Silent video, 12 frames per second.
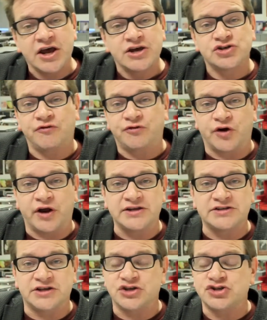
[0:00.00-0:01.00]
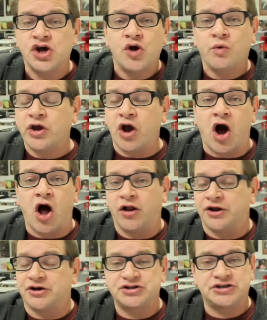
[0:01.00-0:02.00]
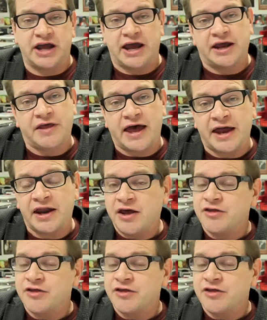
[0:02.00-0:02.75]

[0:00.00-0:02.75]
So for instance, we all understand that